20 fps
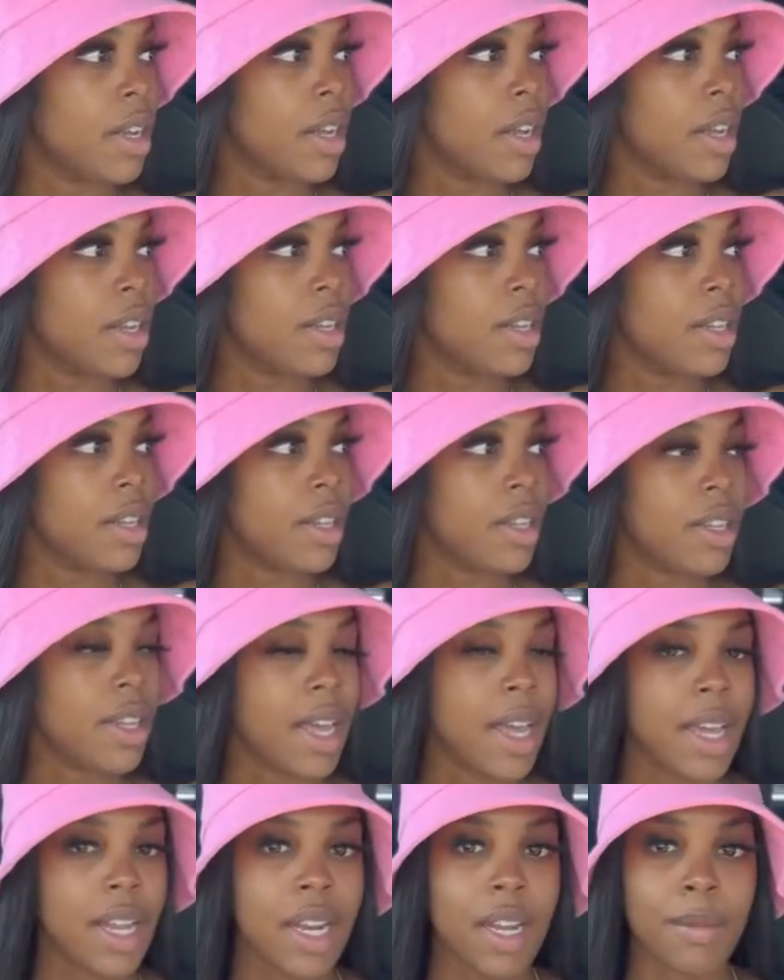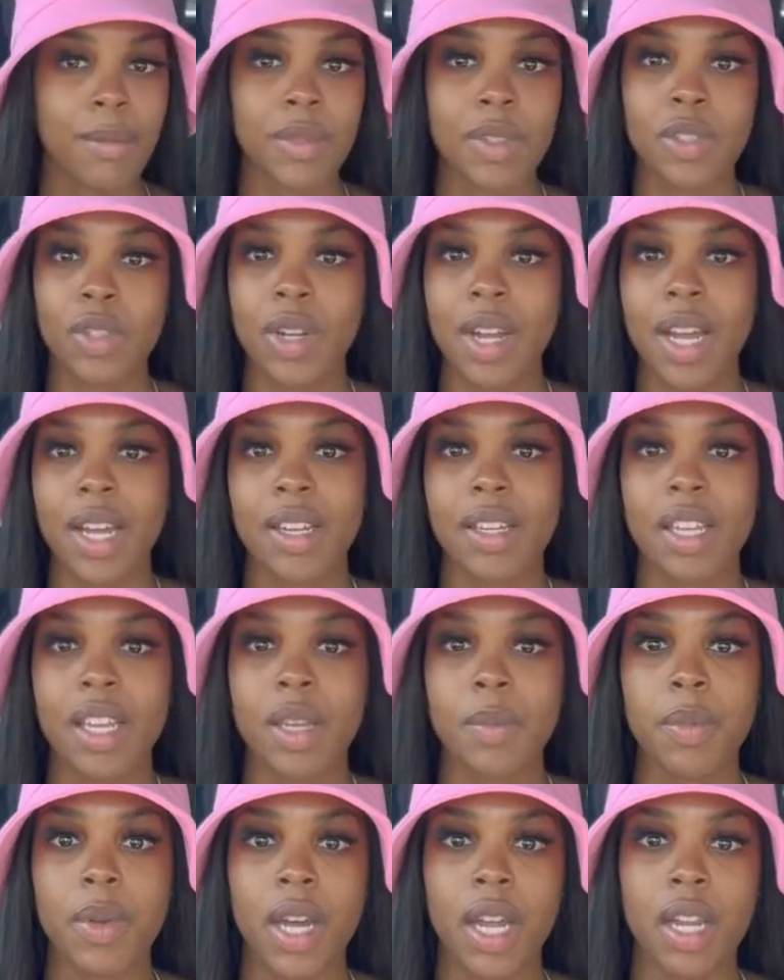other than that, I'm gonna try to
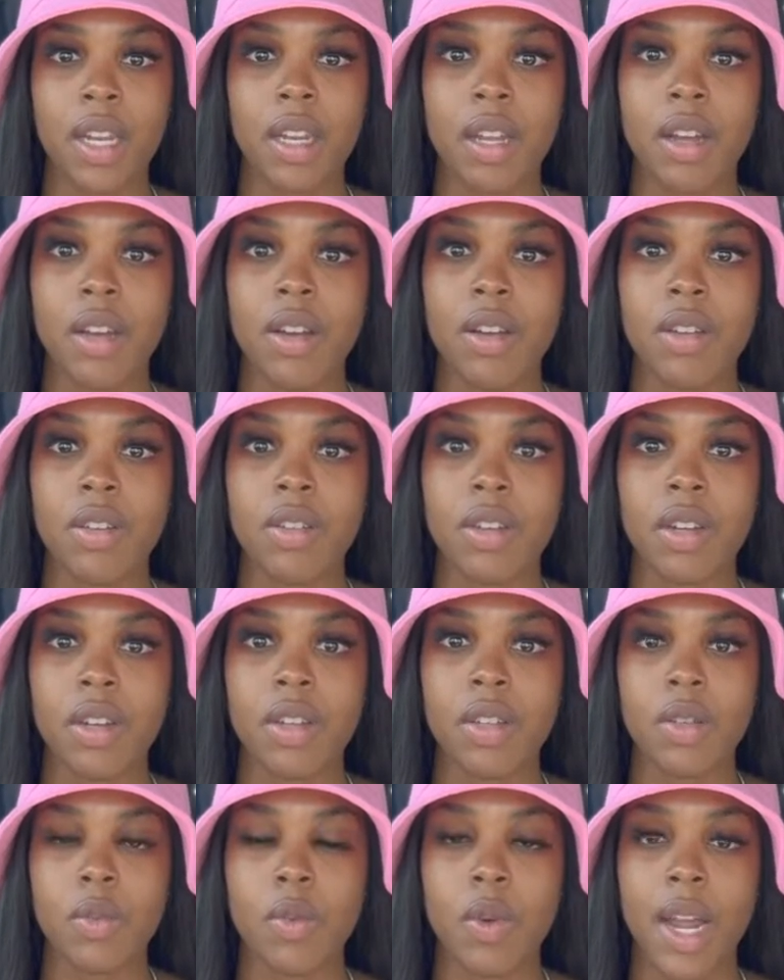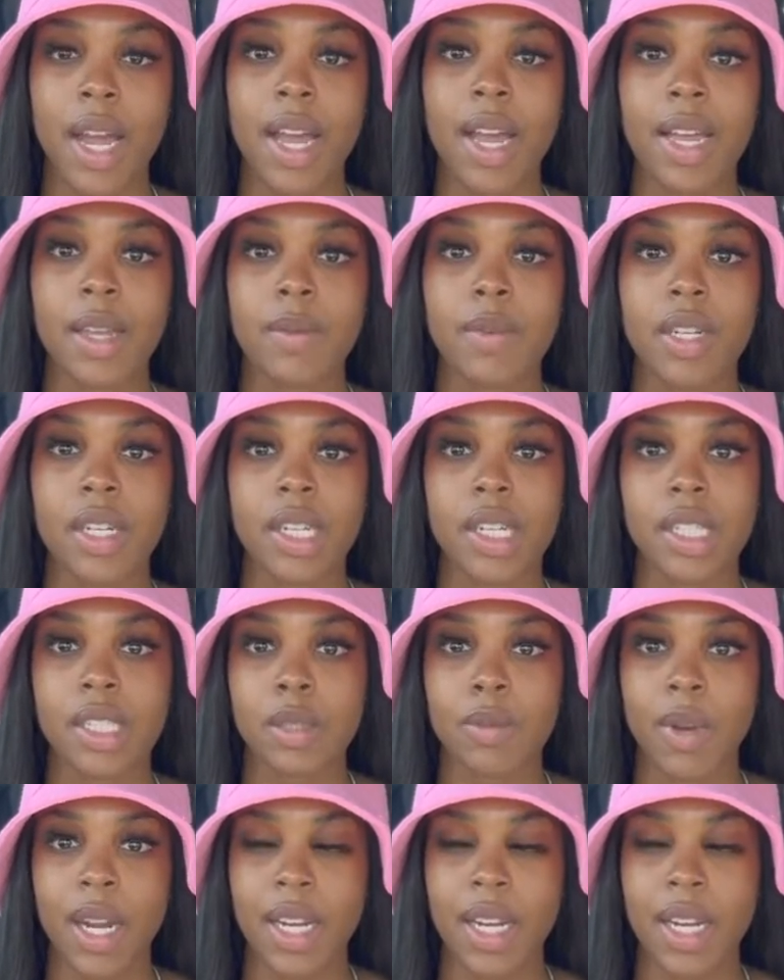keep y'all along on the ride with us.